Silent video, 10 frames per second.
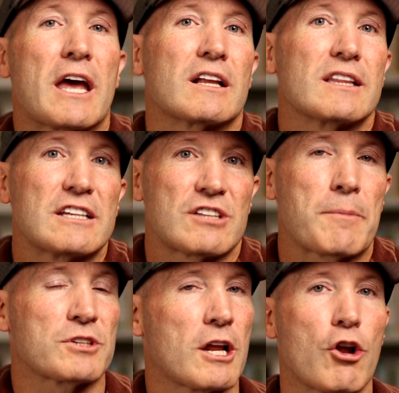And a lease
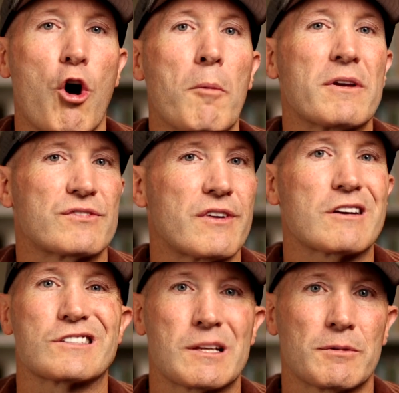option on a home is
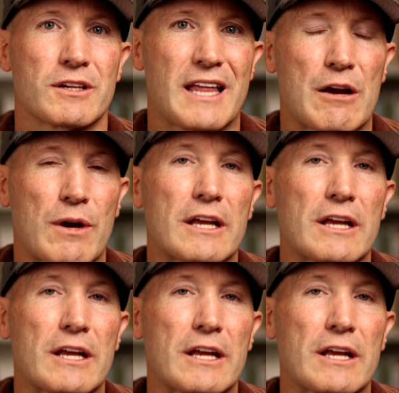very similar to that,